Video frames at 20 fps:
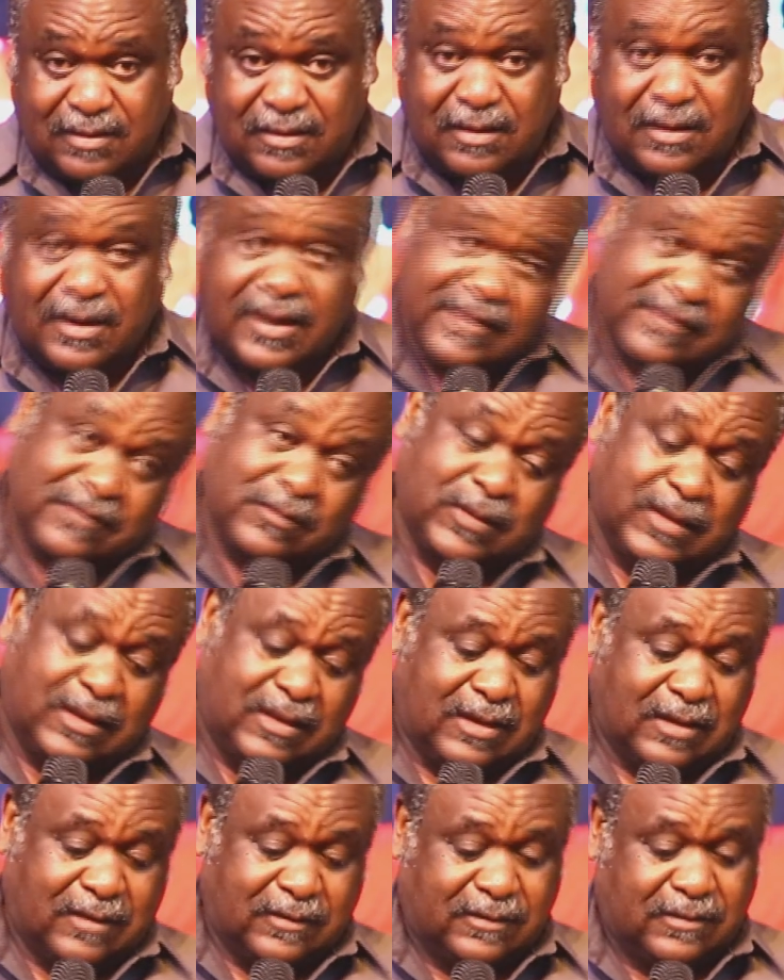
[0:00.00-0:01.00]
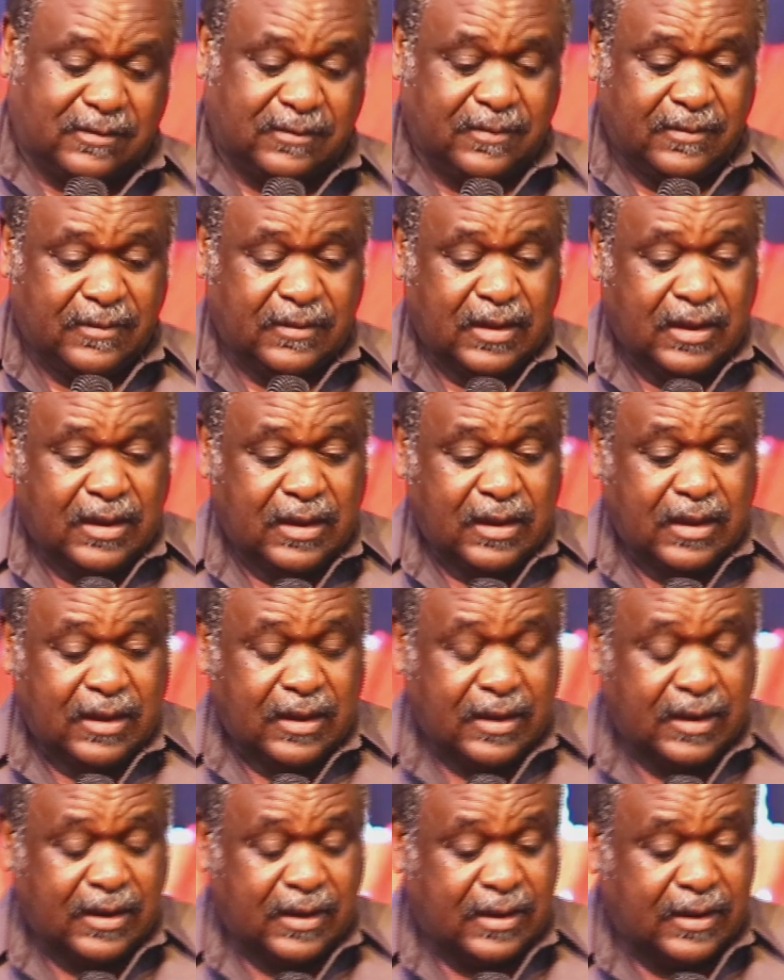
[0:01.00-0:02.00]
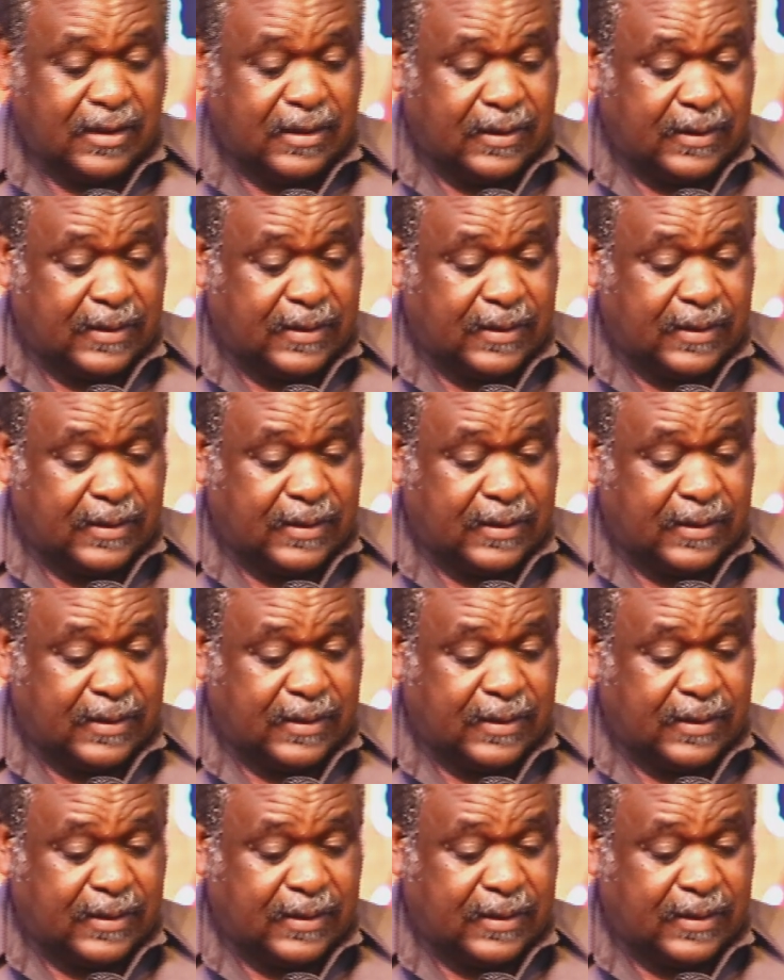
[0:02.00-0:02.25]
last week, yes. And